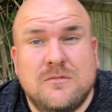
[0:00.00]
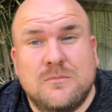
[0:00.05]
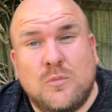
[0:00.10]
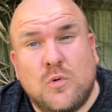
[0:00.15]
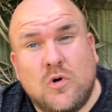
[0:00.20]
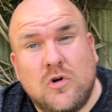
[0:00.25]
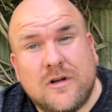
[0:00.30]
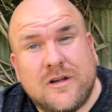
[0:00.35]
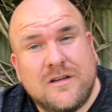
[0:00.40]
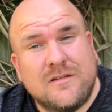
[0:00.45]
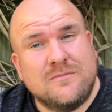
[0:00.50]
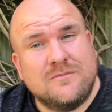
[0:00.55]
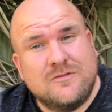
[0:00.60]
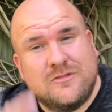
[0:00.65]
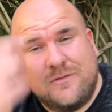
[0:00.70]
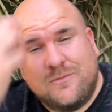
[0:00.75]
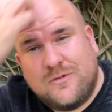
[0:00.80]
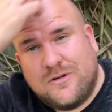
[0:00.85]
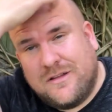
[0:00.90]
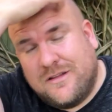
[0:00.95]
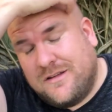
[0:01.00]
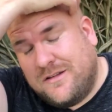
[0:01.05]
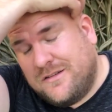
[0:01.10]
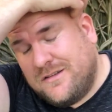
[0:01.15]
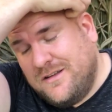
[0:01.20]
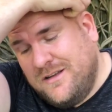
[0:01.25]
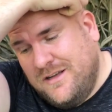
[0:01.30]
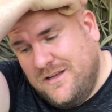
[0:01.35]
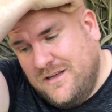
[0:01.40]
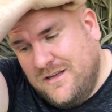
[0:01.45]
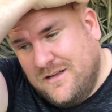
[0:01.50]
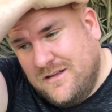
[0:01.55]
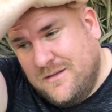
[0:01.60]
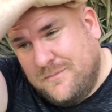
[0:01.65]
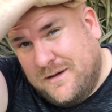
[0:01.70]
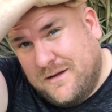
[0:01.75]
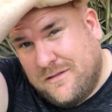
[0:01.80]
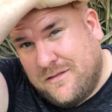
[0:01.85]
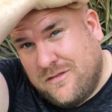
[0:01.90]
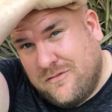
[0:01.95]
Morgan, driven one of those
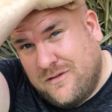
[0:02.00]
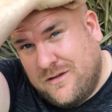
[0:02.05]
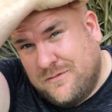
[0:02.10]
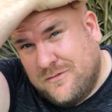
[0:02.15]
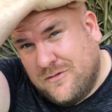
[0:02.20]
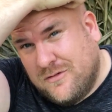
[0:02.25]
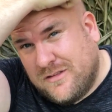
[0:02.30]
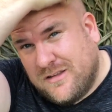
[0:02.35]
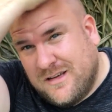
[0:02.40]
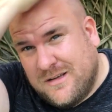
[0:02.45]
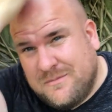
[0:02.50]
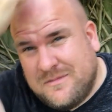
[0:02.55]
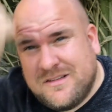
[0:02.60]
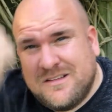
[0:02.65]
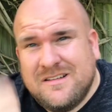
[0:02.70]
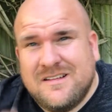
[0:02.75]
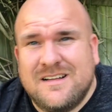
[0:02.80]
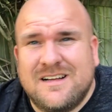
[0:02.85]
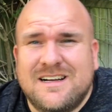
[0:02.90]
about 3-4 times.